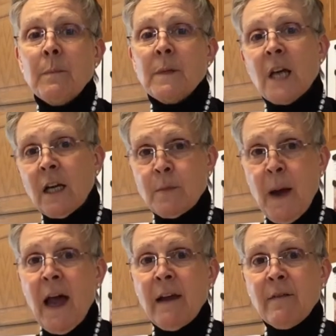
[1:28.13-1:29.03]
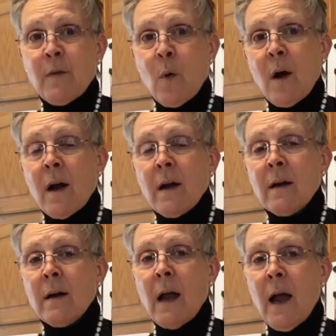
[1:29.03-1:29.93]
tucked by for
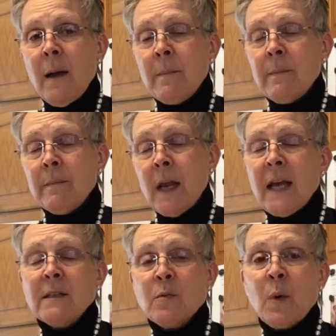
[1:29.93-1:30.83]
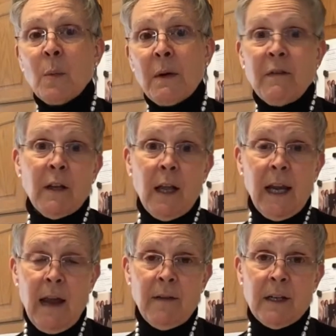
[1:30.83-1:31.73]
nights where we feel like
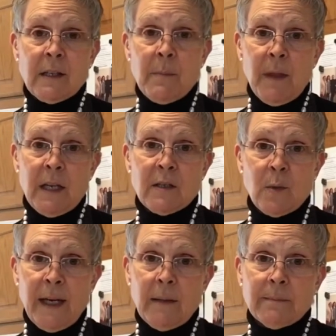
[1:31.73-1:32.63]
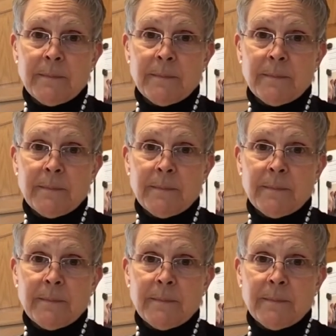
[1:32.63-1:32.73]
having something sweet.